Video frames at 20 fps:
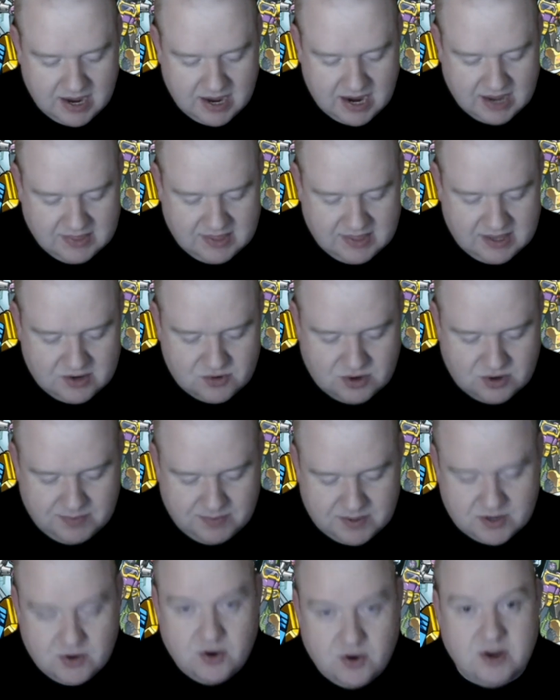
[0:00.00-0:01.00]
And then
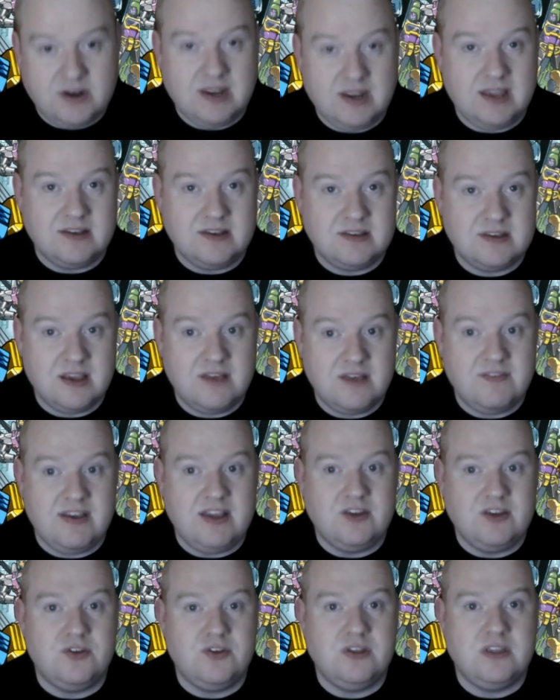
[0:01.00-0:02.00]
Triptychon is
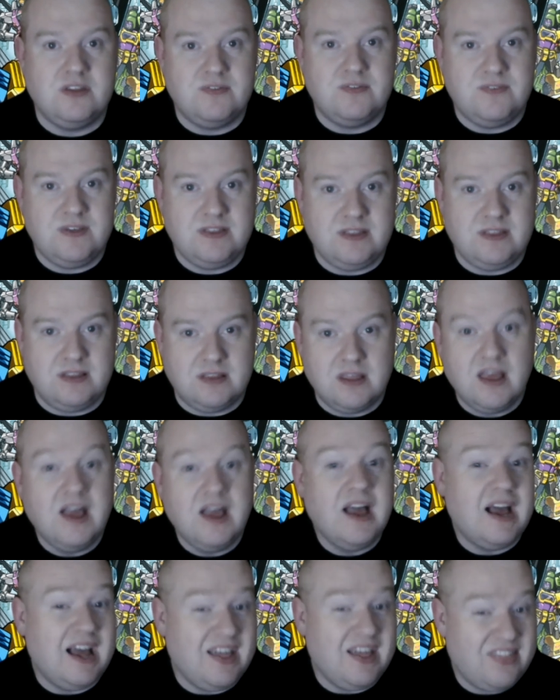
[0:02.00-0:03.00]
eventually defeated.
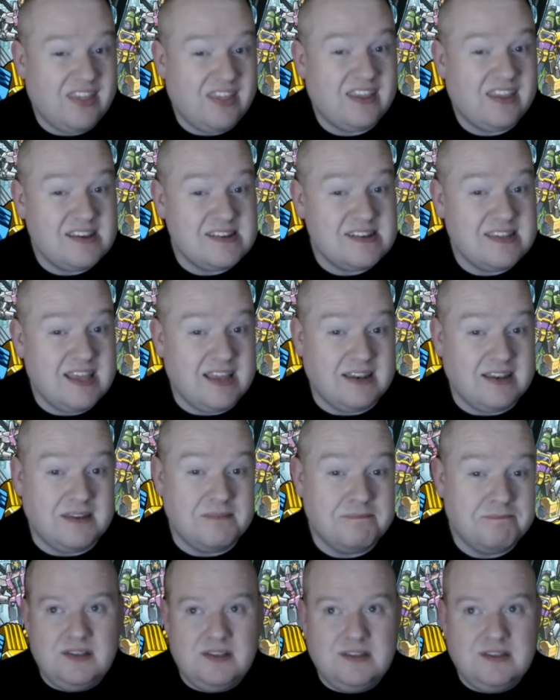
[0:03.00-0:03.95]
I think he's dead.